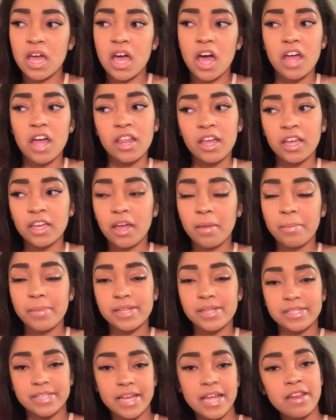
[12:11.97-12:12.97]
how long y'all
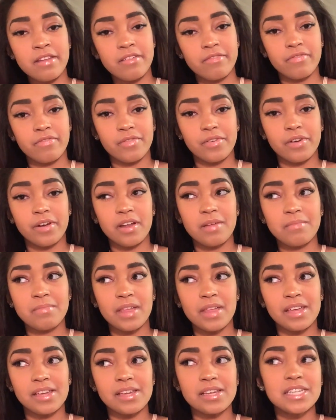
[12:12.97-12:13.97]
been dating for? I'm
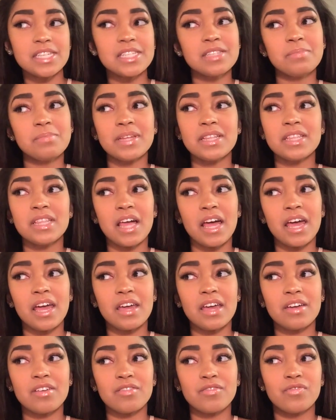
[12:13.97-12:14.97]
like, it's been
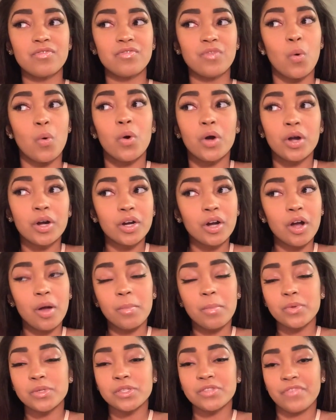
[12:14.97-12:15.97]
like 4,
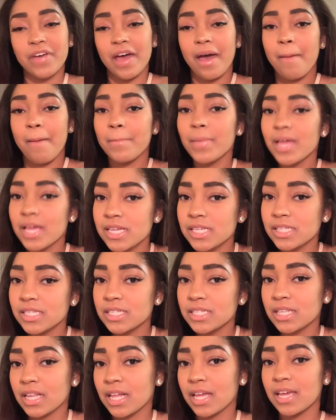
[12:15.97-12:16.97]
almost 5
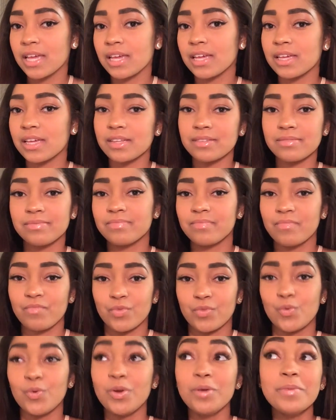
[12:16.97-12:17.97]
months. Like,
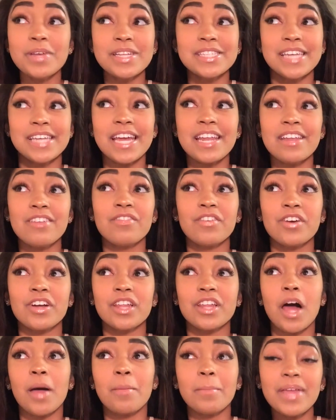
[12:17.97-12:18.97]
we've been dating for a
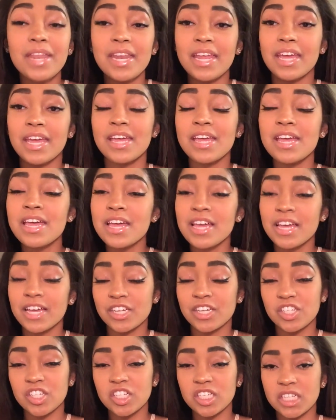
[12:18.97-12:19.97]
long minute.
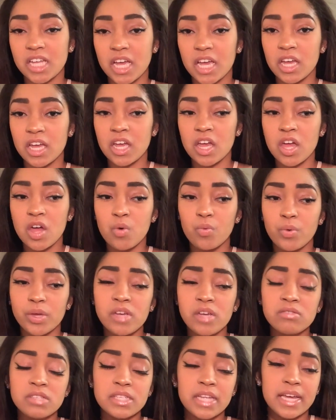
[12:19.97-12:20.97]
And she was like,
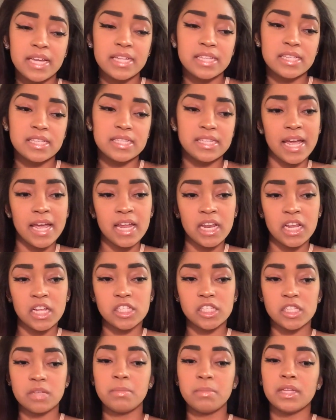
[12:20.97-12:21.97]
when you say
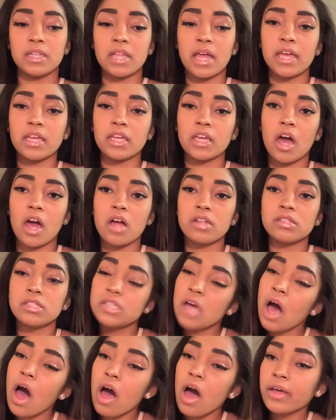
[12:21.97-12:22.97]
dating, do you mean like y'all
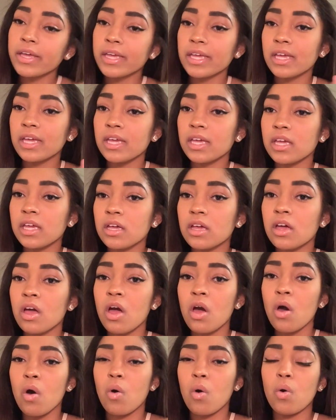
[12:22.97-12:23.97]
talking?
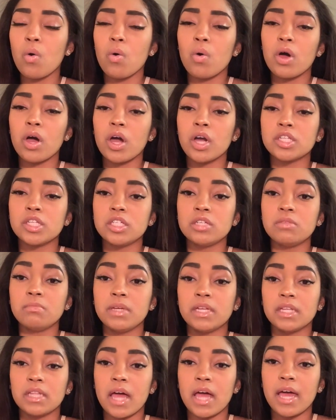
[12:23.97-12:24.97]
Or do you
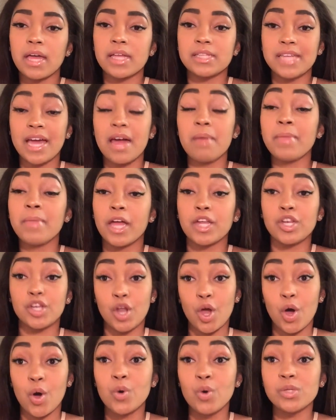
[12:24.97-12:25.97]
mean like, I'm like,
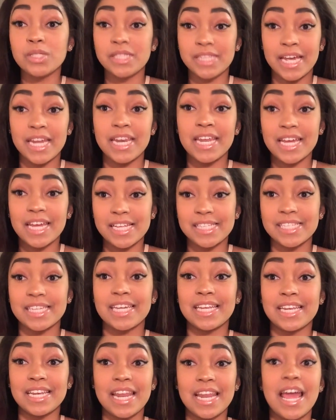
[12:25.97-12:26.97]
no, dating is
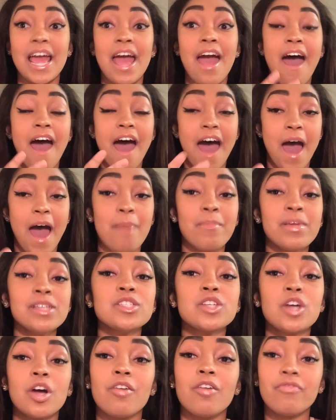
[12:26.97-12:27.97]
in, I'm
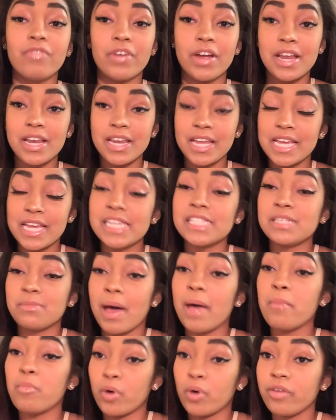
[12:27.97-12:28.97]
his girlfriend, he's
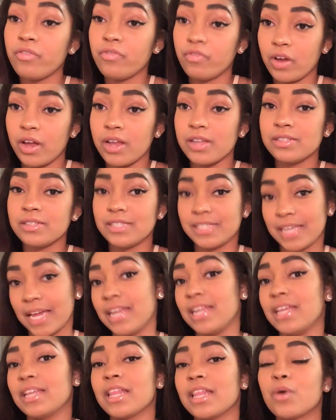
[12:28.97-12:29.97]
my boyfriend,
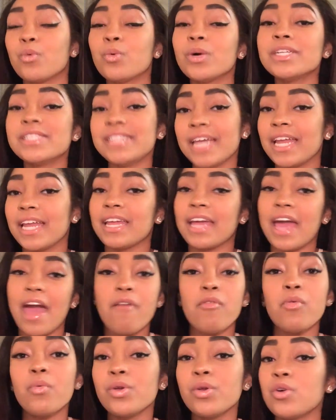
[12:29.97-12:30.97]
dating. Like, we're dating.
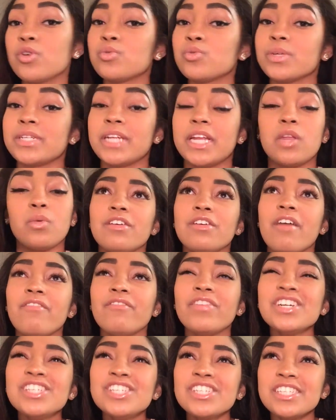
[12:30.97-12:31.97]
Everyone knows we're dating.
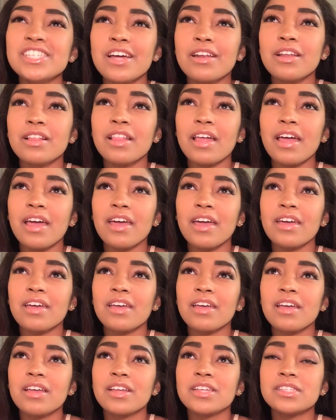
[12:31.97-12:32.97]
At first she sounded like
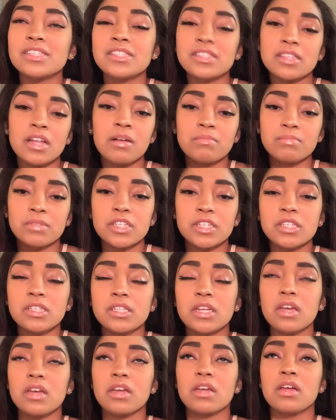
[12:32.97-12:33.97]
stumped.
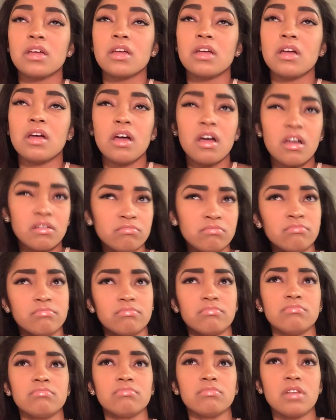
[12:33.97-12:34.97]
She's like,
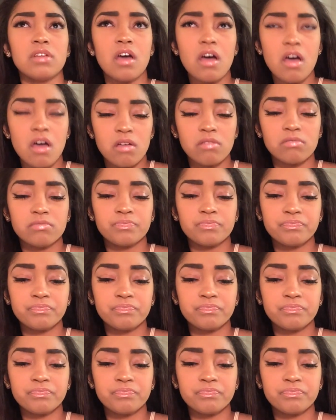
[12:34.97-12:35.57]
oh.